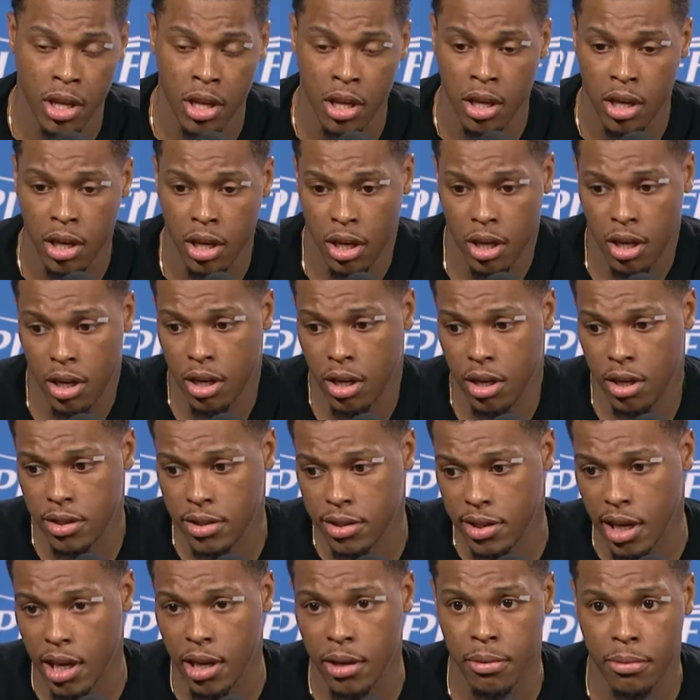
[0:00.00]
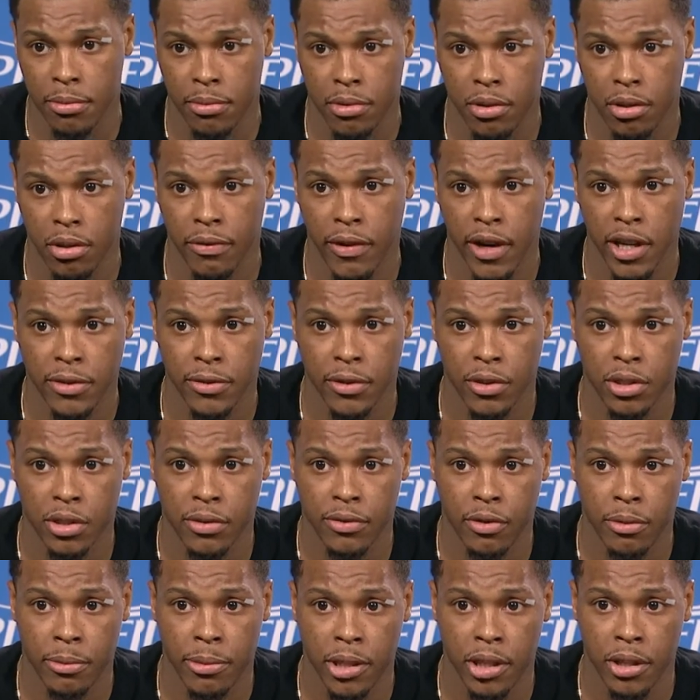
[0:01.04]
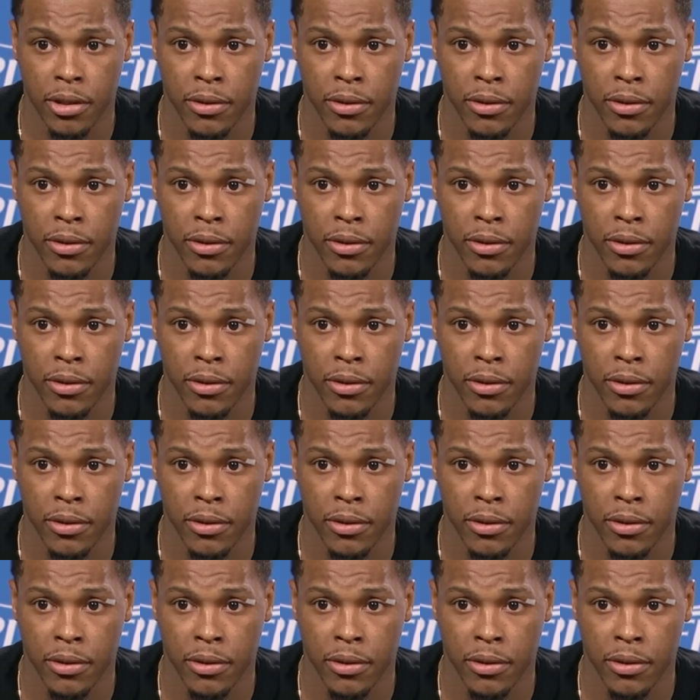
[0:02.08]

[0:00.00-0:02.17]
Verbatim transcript: And, and the same, you know, vice versa for me.